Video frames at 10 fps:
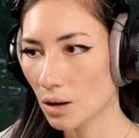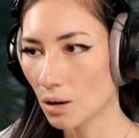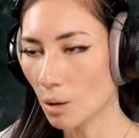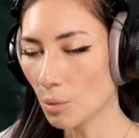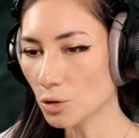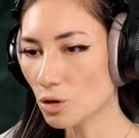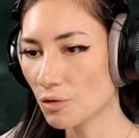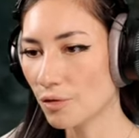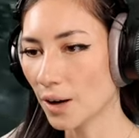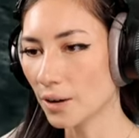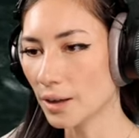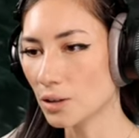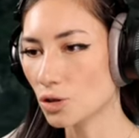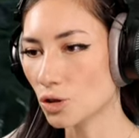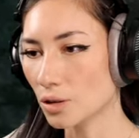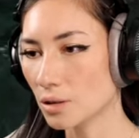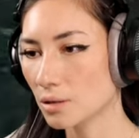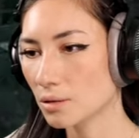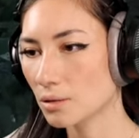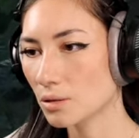I'm also very injured,
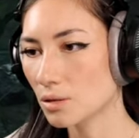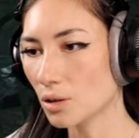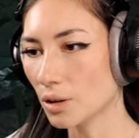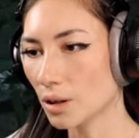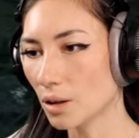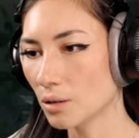so you know.